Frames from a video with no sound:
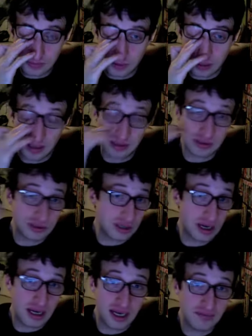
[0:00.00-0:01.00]
Character
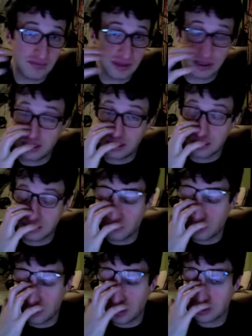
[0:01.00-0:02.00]
drive. It's a
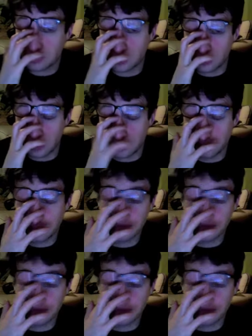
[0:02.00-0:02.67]
full-on story.